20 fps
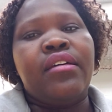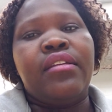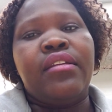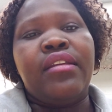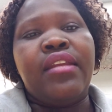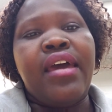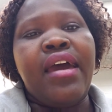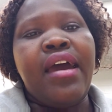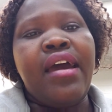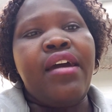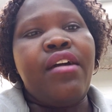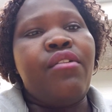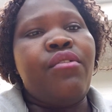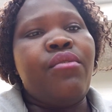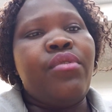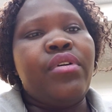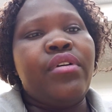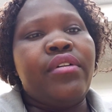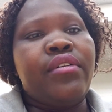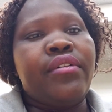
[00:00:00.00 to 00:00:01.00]

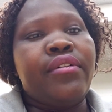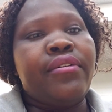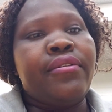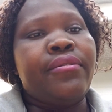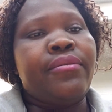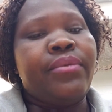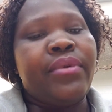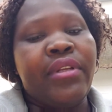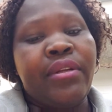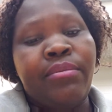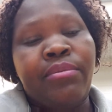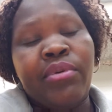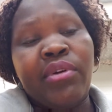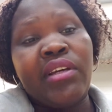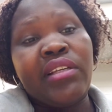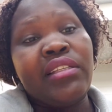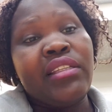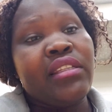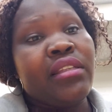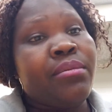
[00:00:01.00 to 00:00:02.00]
Now we're in the
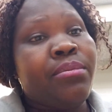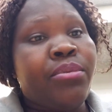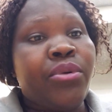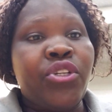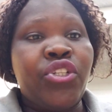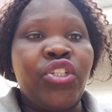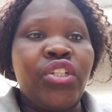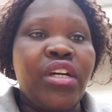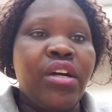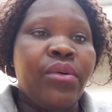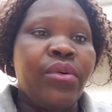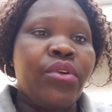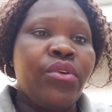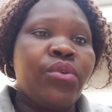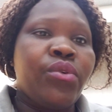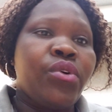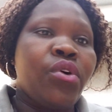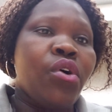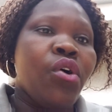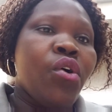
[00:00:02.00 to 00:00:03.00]
process of pushing our
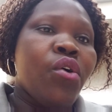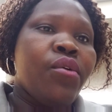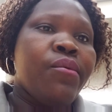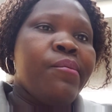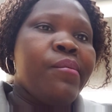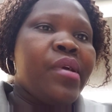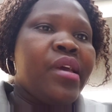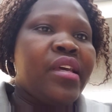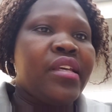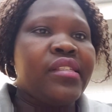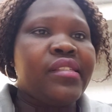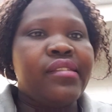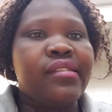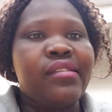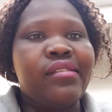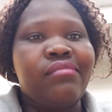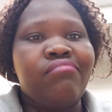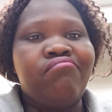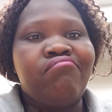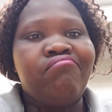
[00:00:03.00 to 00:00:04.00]
own home.
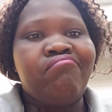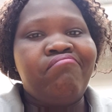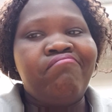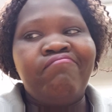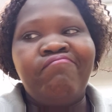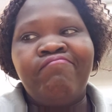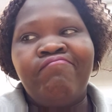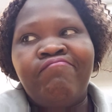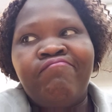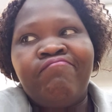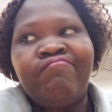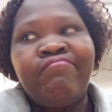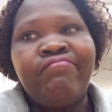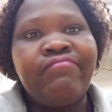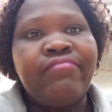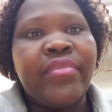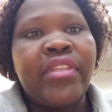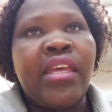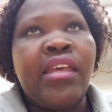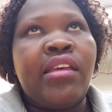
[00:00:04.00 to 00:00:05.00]
It's
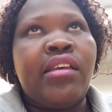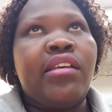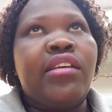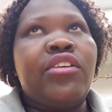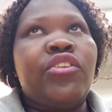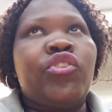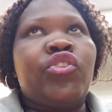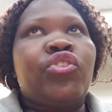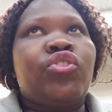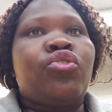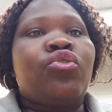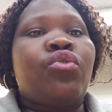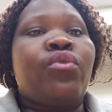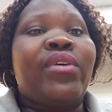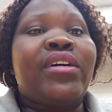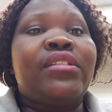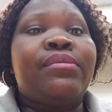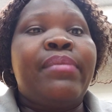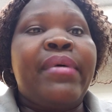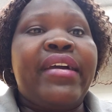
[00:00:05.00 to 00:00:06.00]
just throw
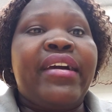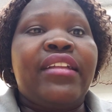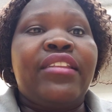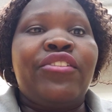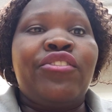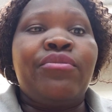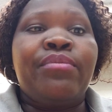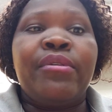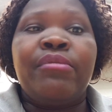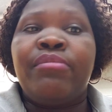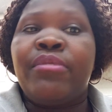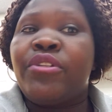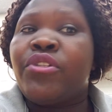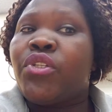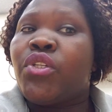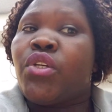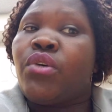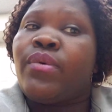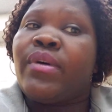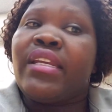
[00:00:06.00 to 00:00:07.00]
us back a little bit, but you
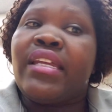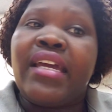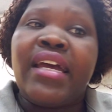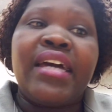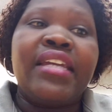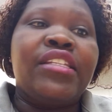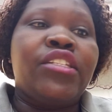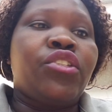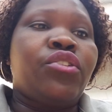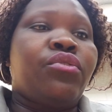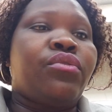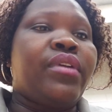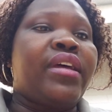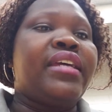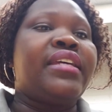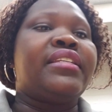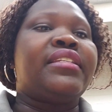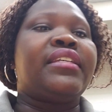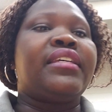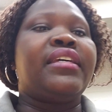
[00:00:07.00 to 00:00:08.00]
know what? God is
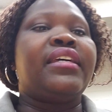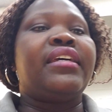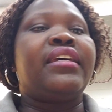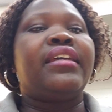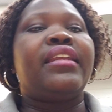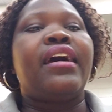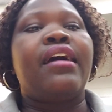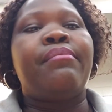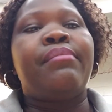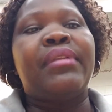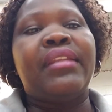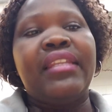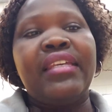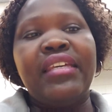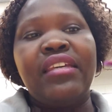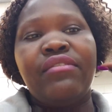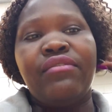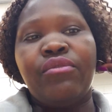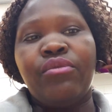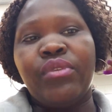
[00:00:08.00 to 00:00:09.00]
great, and I
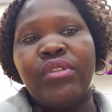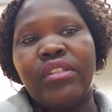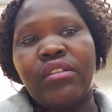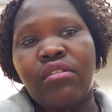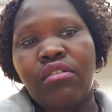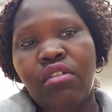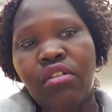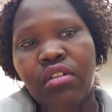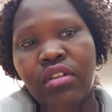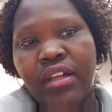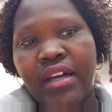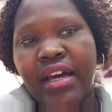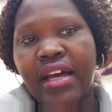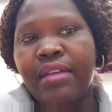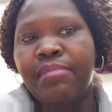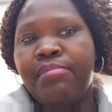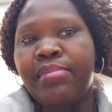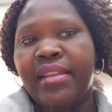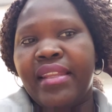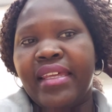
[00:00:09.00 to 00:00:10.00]
believe it was all
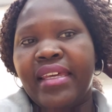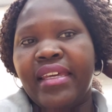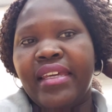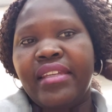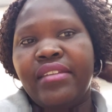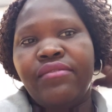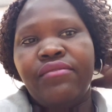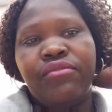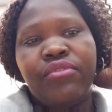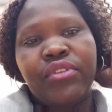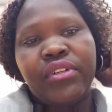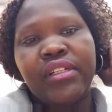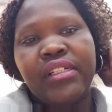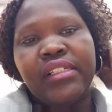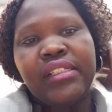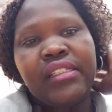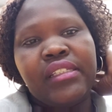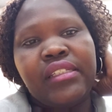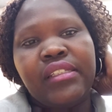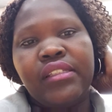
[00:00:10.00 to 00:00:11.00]
God planned for
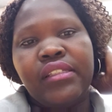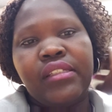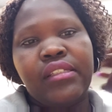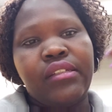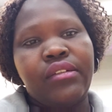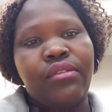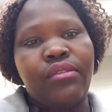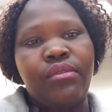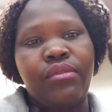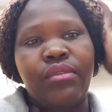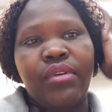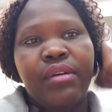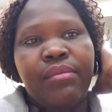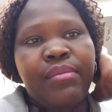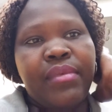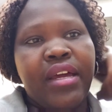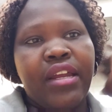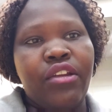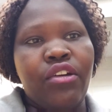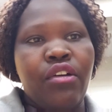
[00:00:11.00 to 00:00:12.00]
us. So I'm
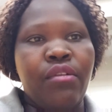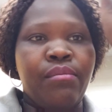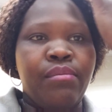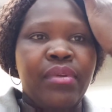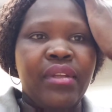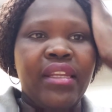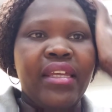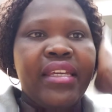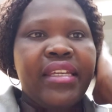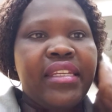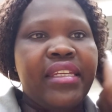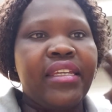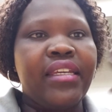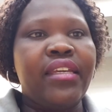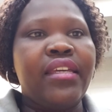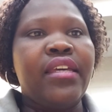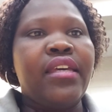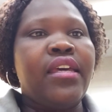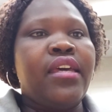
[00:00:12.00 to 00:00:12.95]
not complaining.